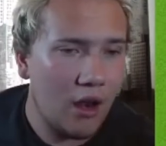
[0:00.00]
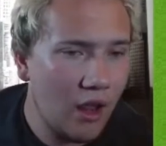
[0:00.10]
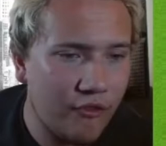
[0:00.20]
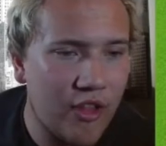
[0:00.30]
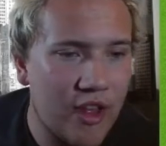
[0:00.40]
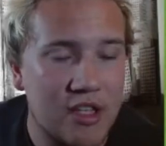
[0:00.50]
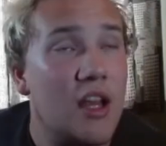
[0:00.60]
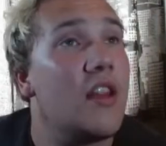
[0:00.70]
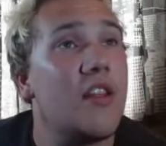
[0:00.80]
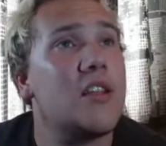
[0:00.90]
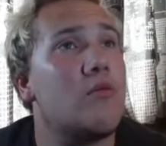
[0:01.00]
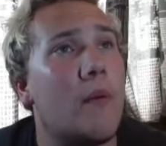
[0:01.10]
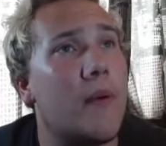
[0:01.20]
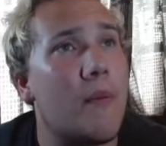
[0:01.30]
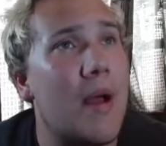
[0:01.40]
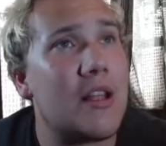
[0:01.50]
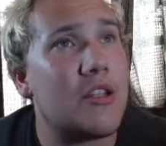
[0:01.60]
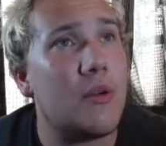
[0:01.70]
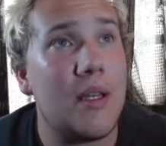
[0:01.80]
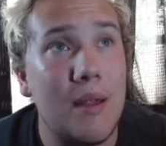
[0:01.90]
I love this. This is what we go
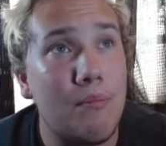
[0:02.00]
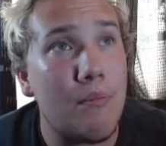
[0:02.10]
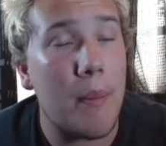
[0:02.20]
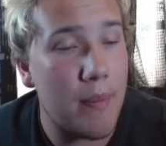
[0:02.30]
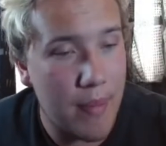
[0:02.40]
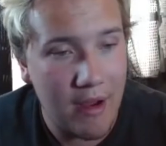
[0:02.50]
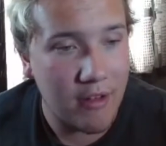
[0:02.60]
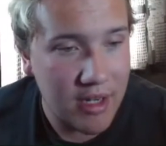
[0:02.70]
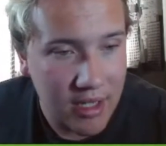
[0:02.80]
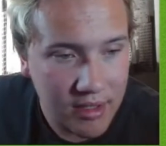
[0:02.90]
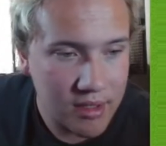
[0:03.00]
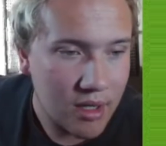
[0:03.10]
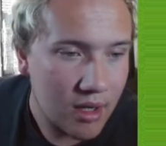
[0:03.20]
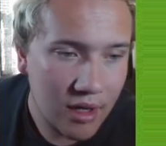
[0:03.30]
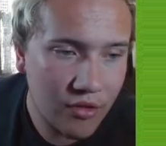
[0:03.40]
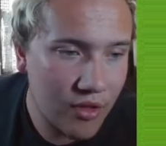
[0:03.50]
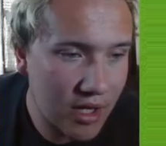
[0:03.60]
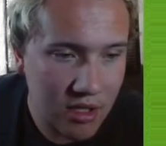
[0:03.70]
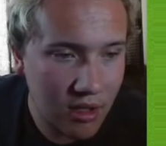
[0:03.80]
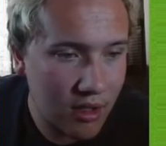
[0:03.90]
back to. We need Muppet parodies.
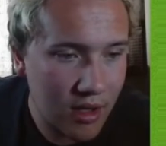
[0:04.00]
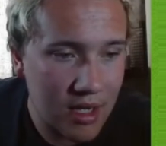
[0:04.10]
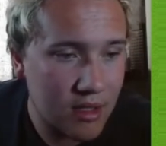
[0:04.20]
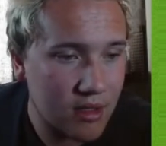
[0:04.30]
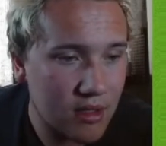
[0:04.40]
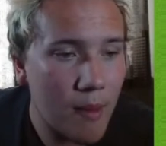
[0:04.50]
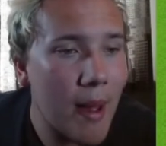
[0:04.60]
And this, look at this.